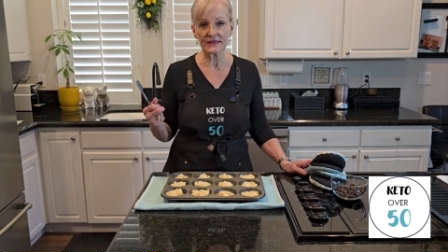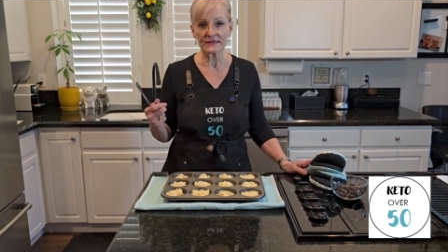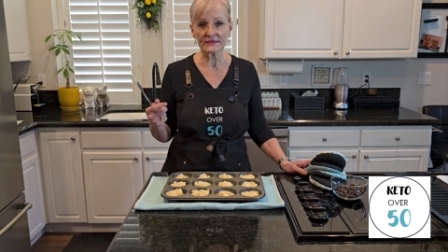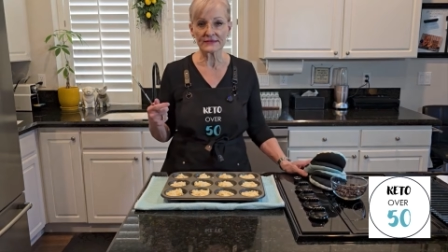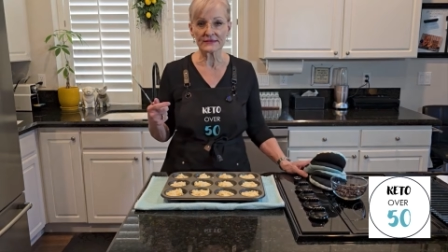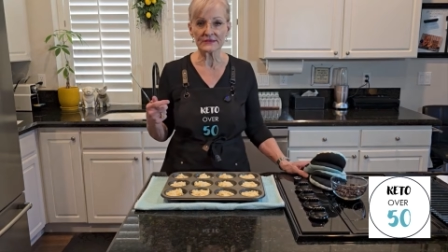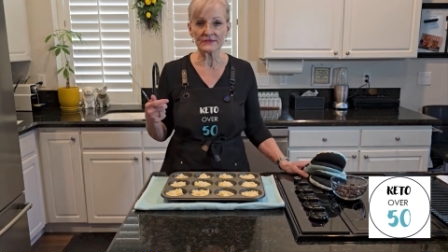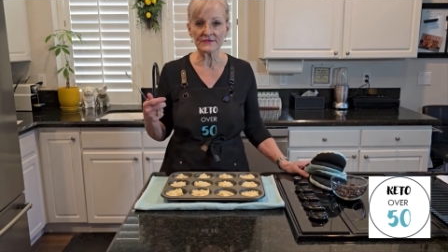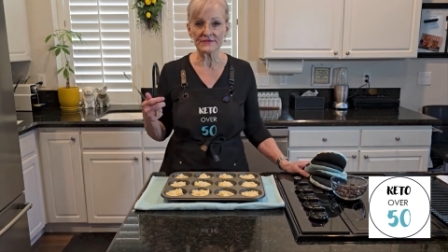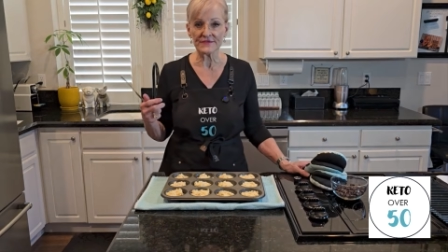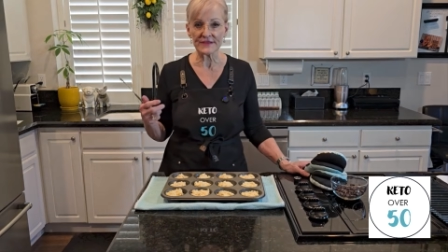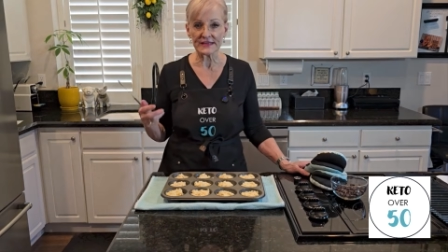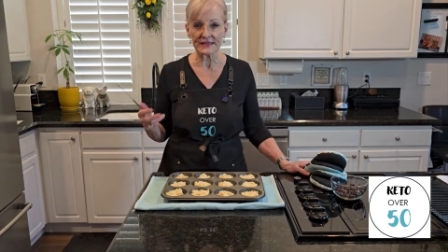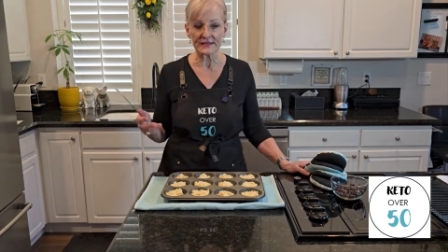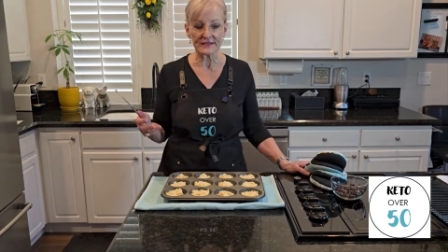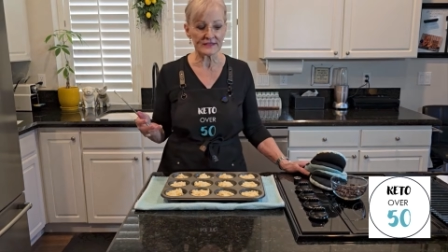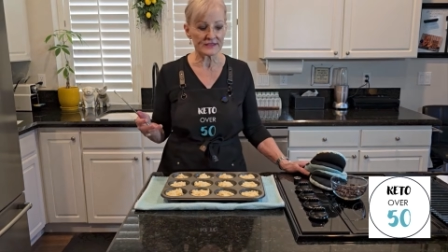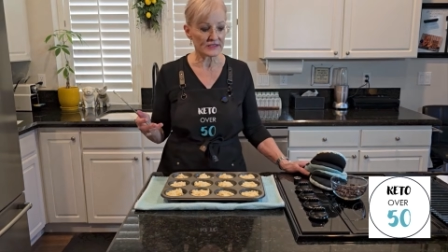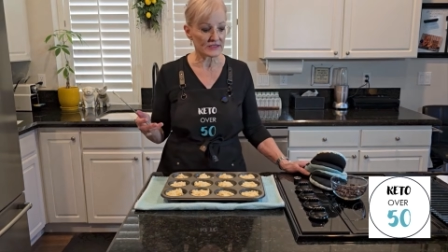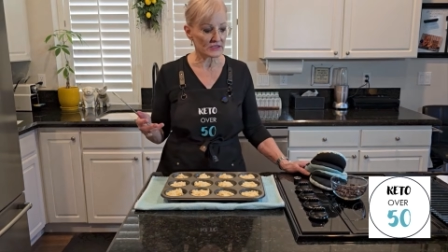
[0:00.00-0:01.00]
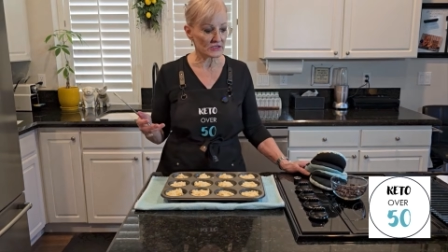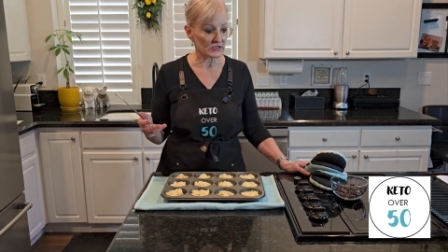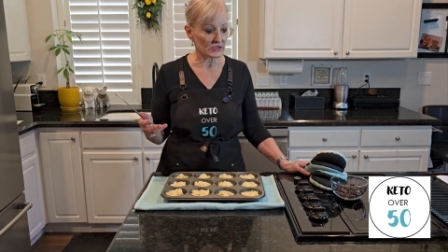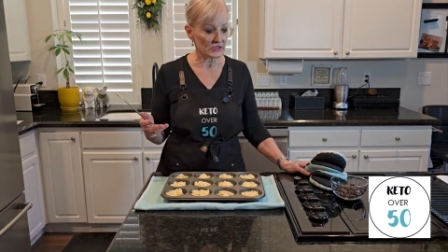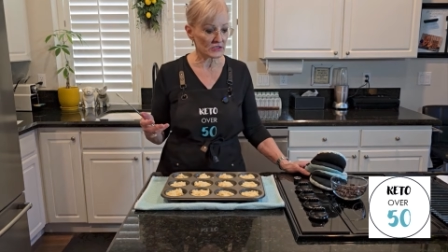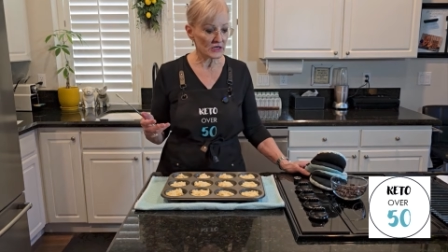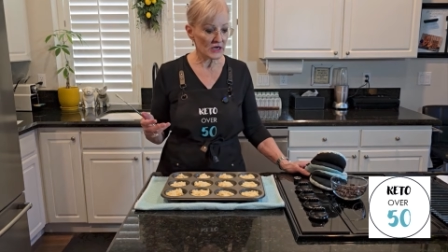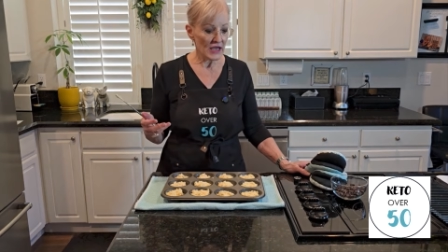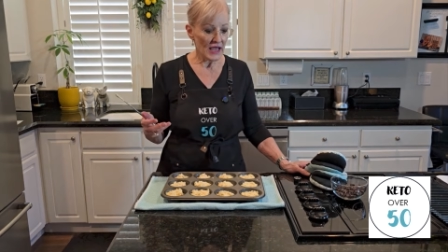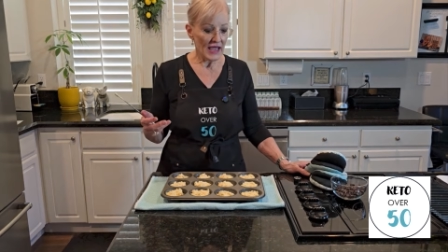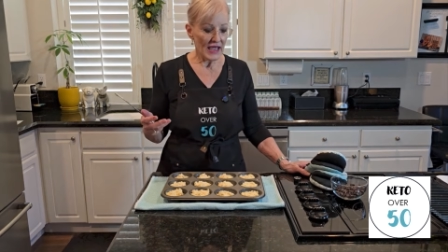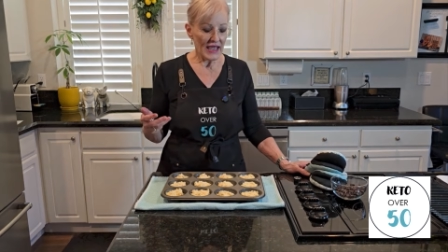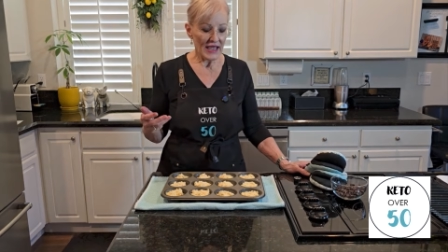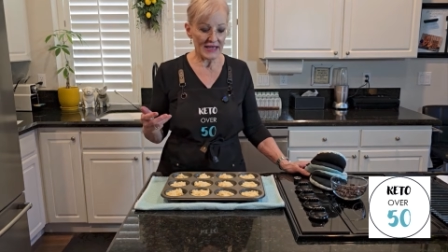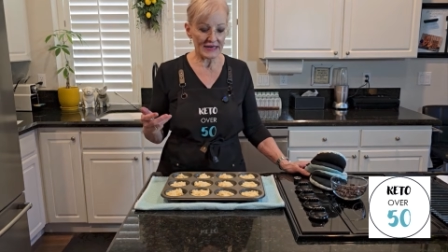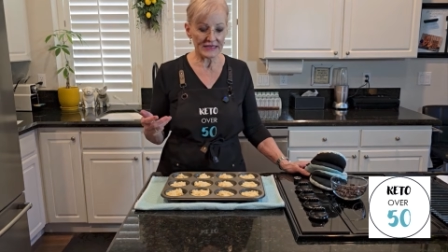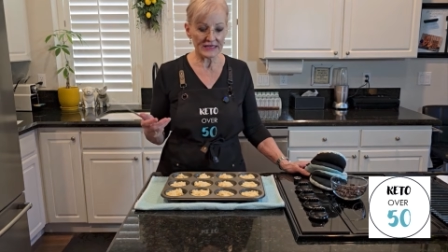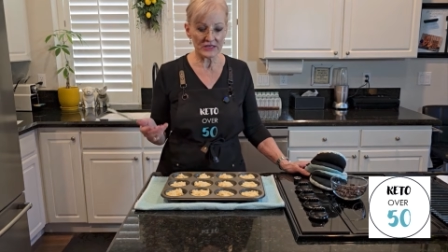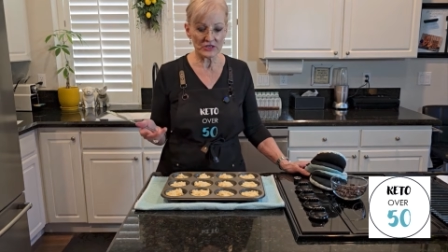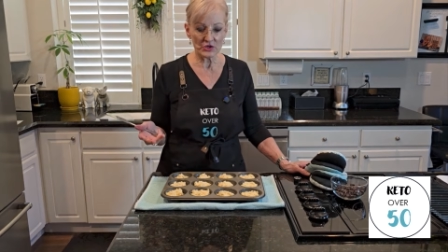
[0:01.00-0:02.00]
it a little fancier,
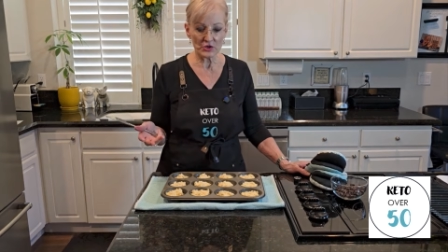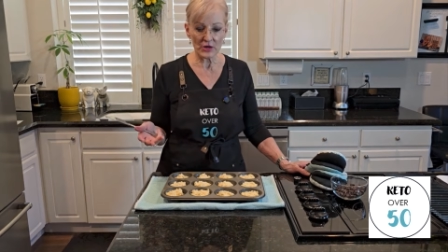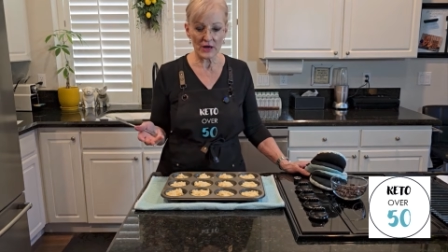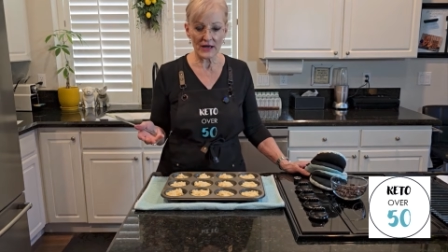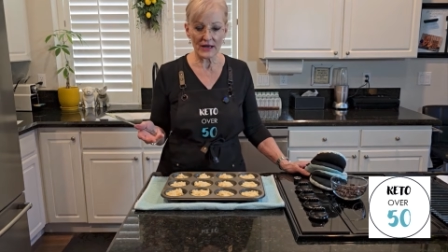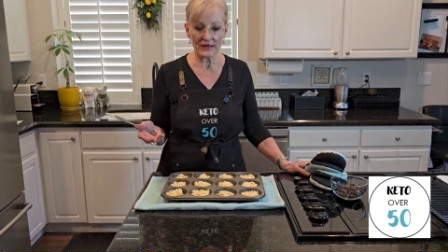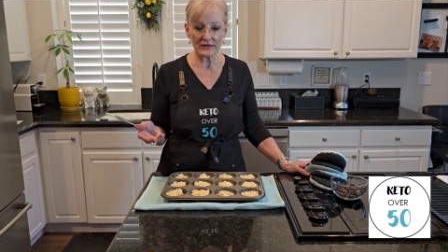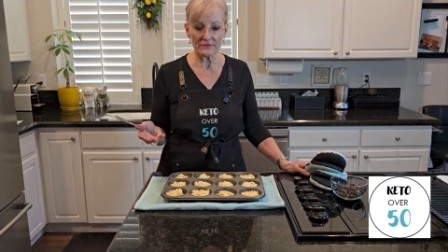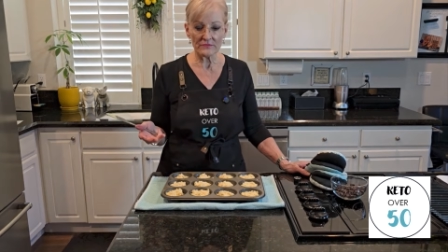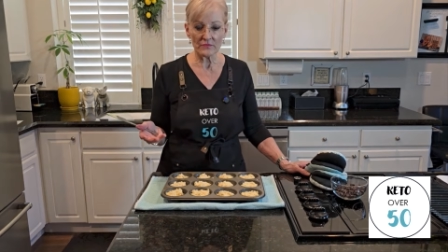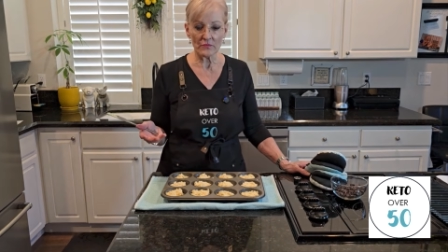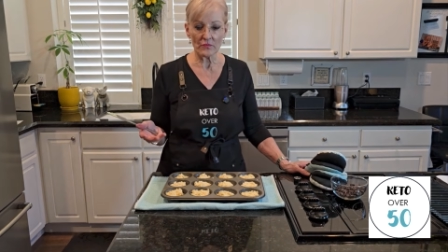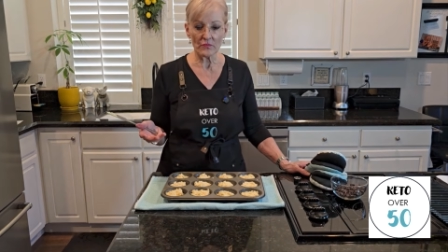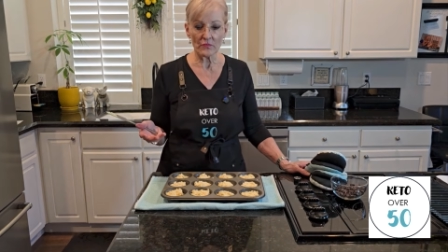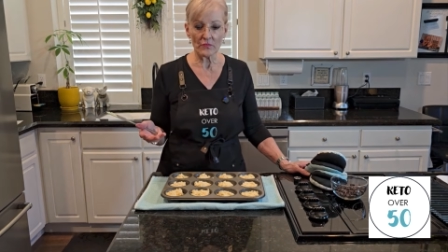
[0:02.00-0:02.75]
and he tried,